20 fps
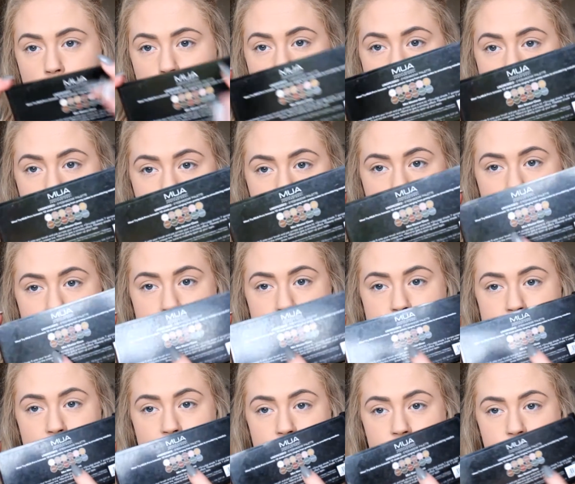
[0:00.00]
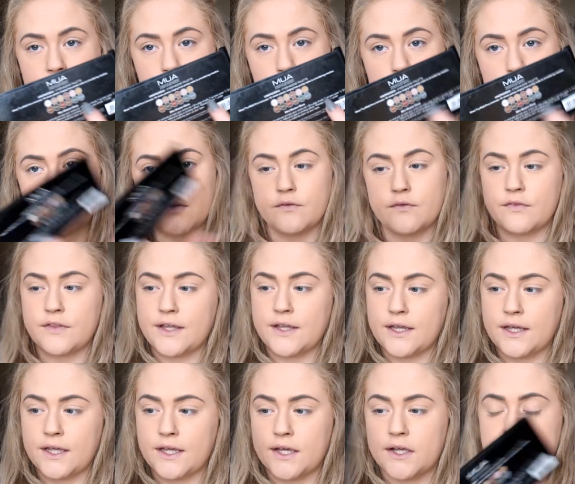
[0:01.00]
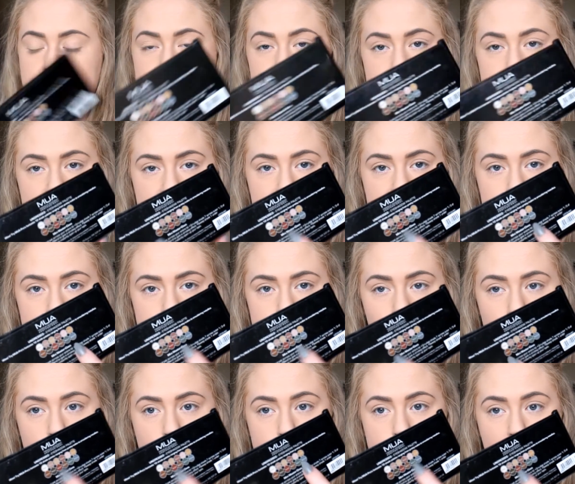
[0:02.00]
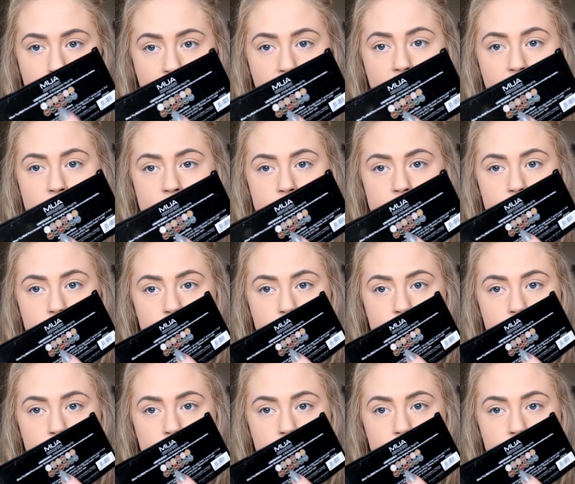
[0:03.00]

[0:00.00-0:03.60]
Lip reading: So it says all of the shades on the back,